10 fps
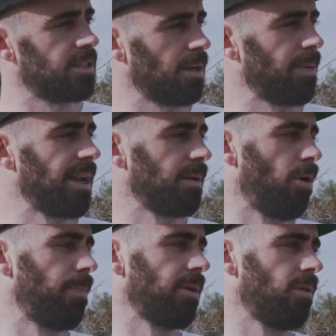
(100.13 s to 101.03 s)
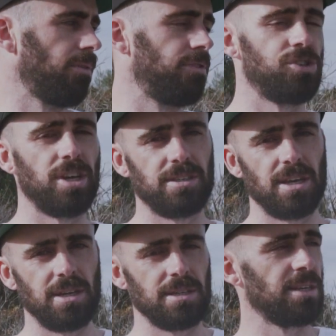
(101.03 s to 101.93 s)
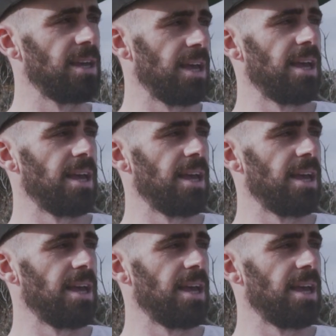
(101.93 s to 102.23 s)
stick baiting, popping rod for GTs